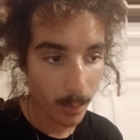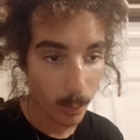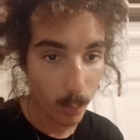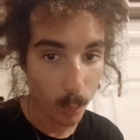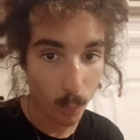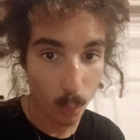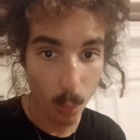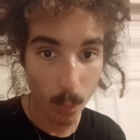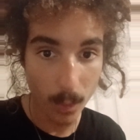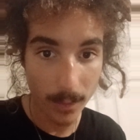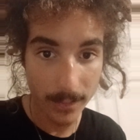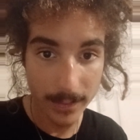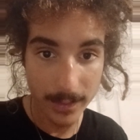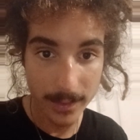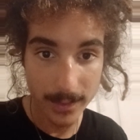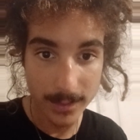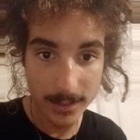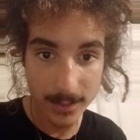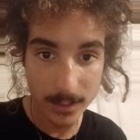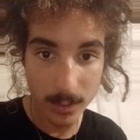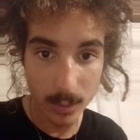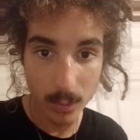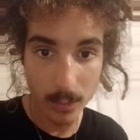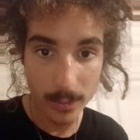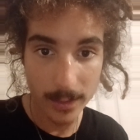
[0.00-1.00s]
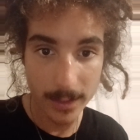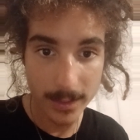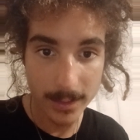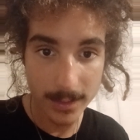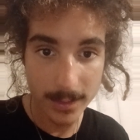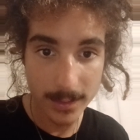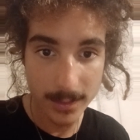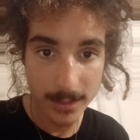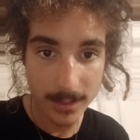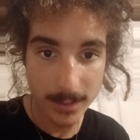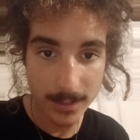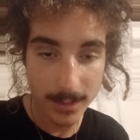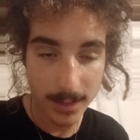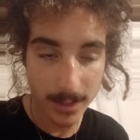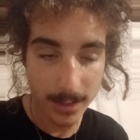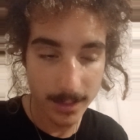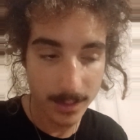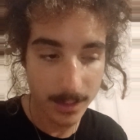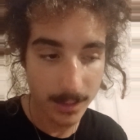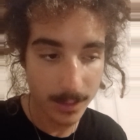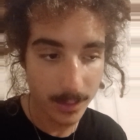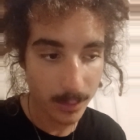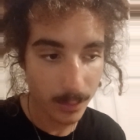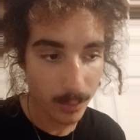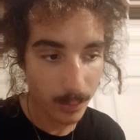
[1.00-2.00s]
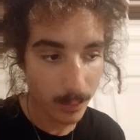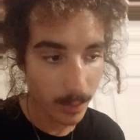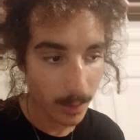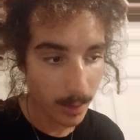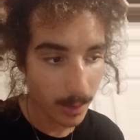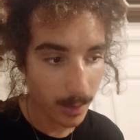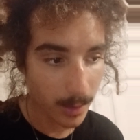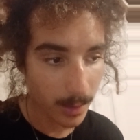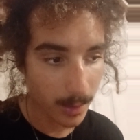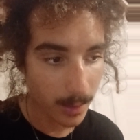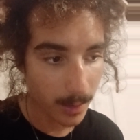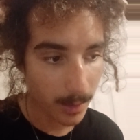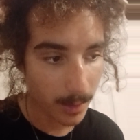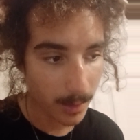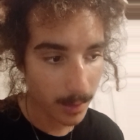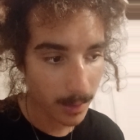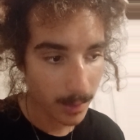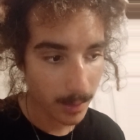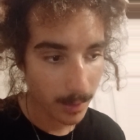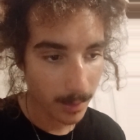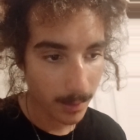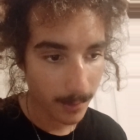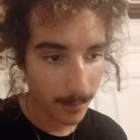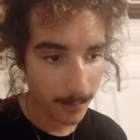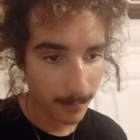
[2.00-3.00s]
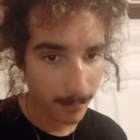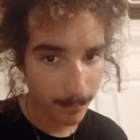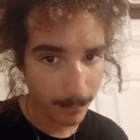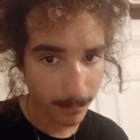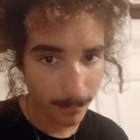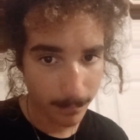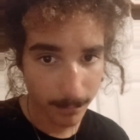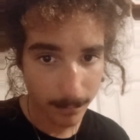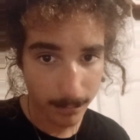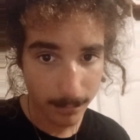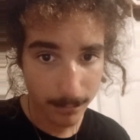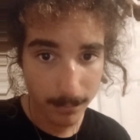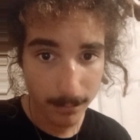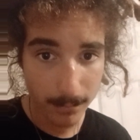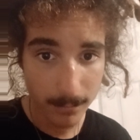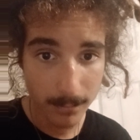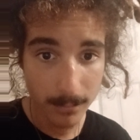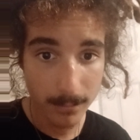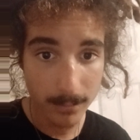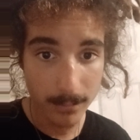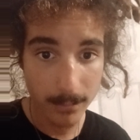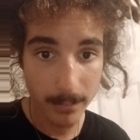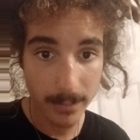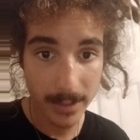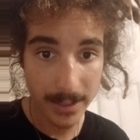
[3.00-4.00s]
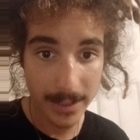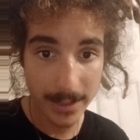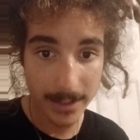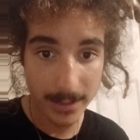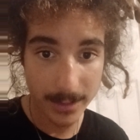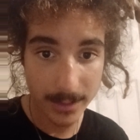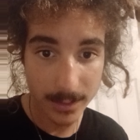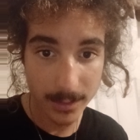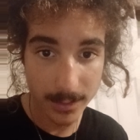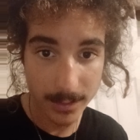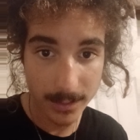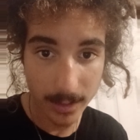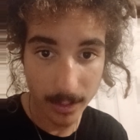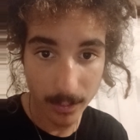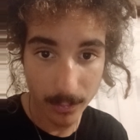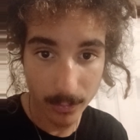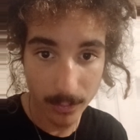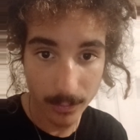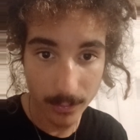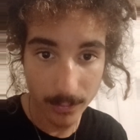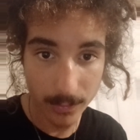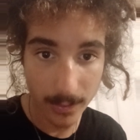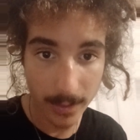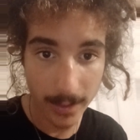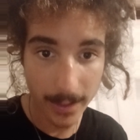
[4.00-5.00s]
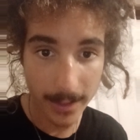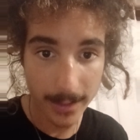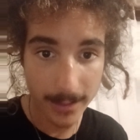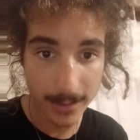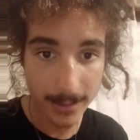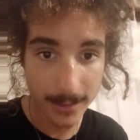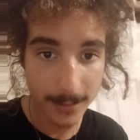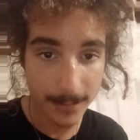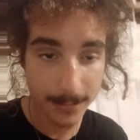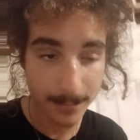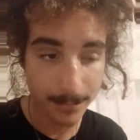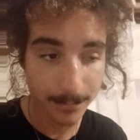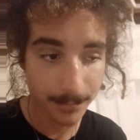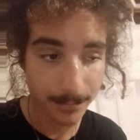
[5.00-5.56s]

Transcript: what the soul is as you uh, begins to self reflect,